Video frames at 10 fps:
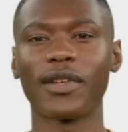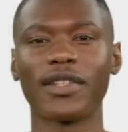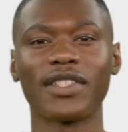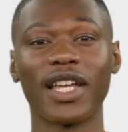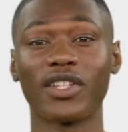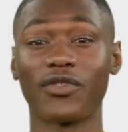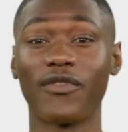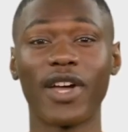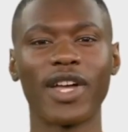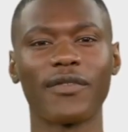Section
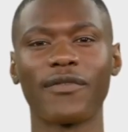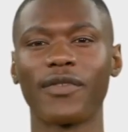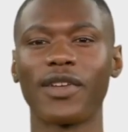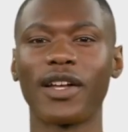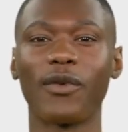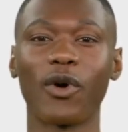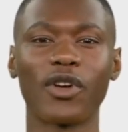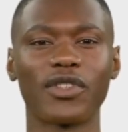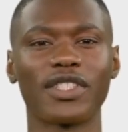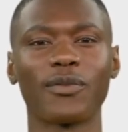5.
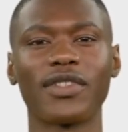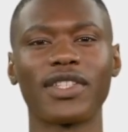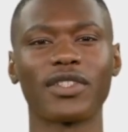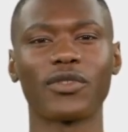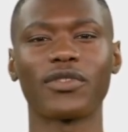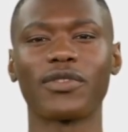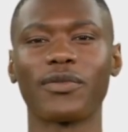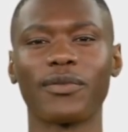Emergency Procedures.